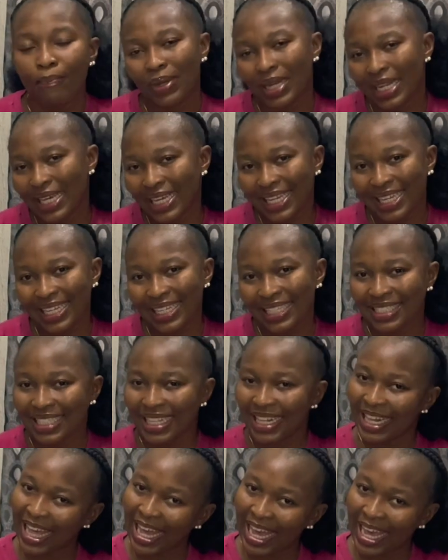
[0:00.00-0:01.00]
Please
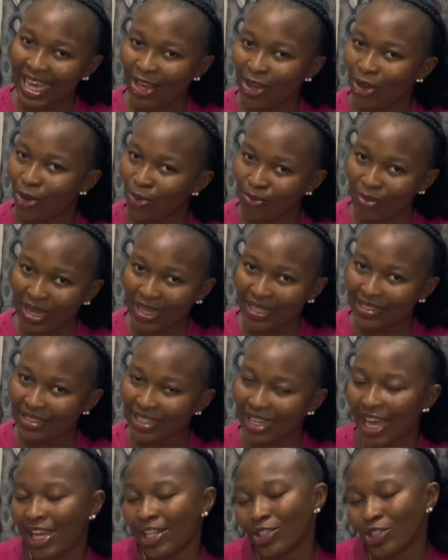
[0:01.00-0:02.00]
like,
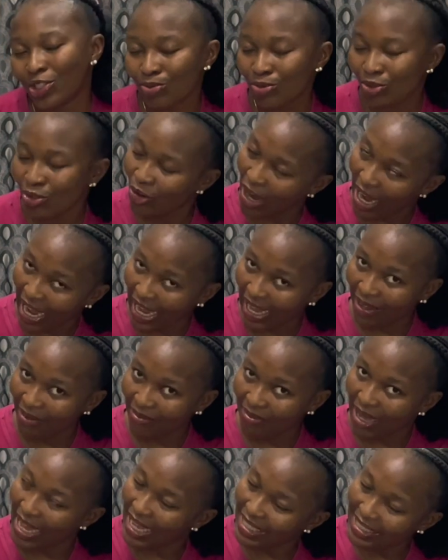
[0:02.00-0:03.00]
comment, and
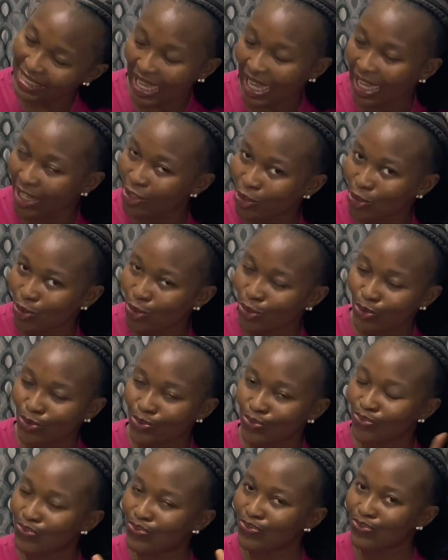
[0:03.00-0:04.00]
subscribe. Thanks to
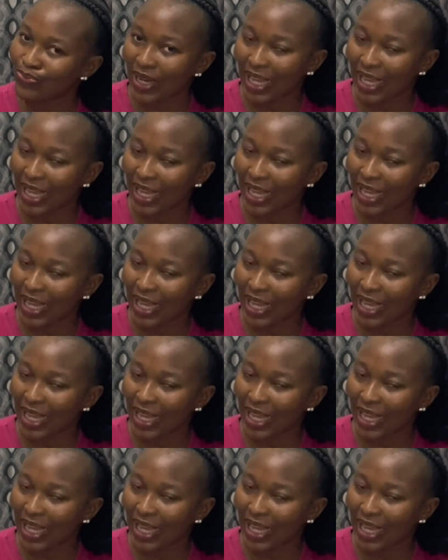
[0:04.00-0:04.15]
you.